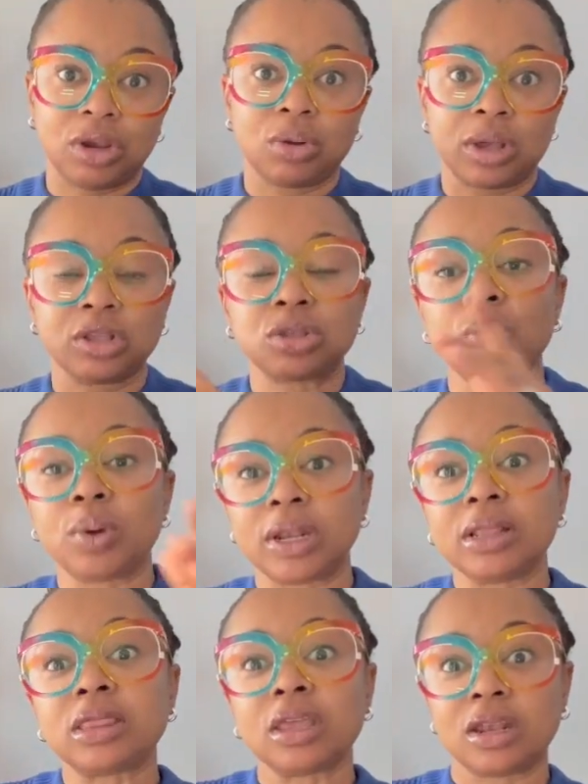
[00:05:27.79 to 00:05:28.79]
Okay, so
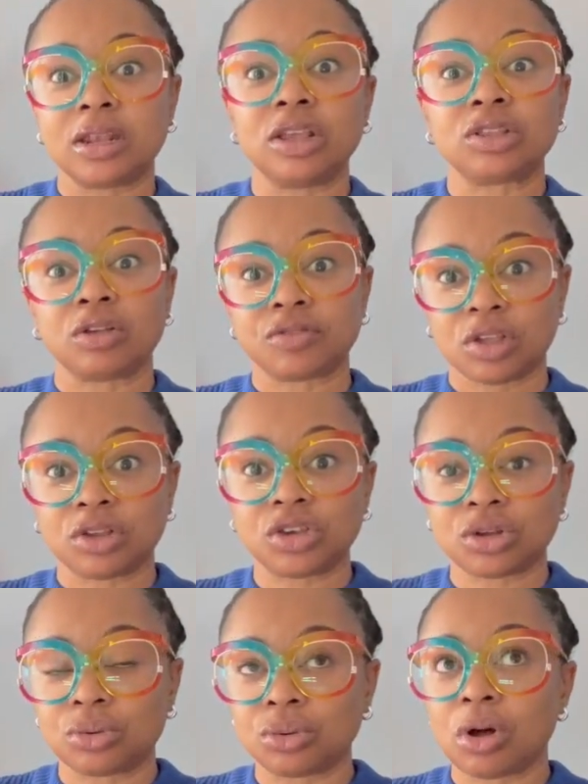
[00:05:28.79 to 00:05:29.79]
within 30 days of
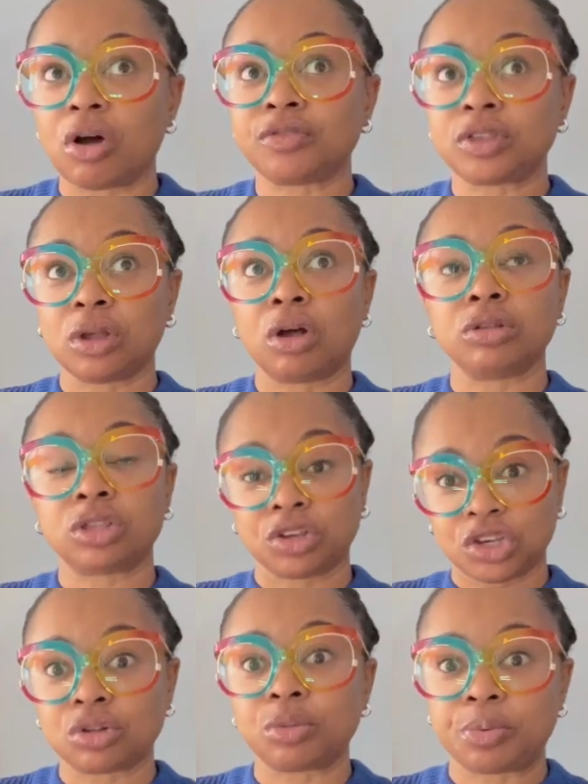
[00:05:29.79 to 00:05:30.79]

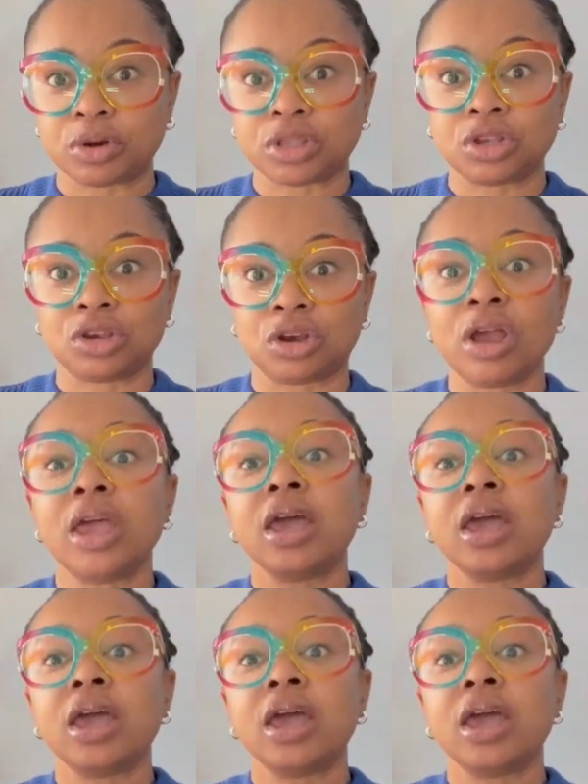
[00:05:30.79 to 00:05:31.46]
surgical procedure,